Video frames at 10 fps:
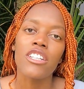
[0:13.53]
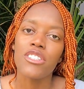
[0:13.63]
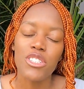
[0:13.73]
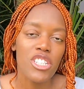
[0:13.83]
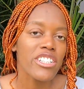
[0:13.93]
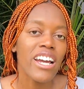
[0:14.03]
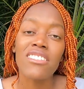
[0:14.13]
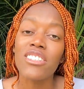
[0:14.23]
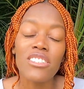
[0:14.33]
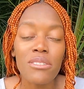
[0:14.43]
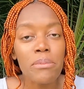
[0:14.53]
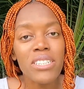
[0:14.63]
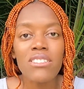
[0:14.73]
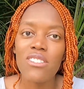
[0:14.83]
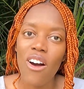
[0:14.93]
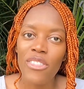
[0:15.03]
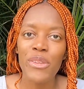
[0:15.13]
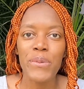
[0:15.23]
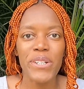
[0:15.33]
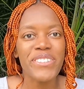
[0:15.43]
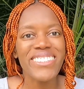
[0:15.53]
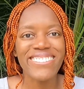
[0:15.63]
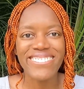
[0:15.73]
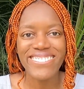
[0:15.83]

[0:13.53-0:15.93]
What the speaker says: to churn out good meals on the road.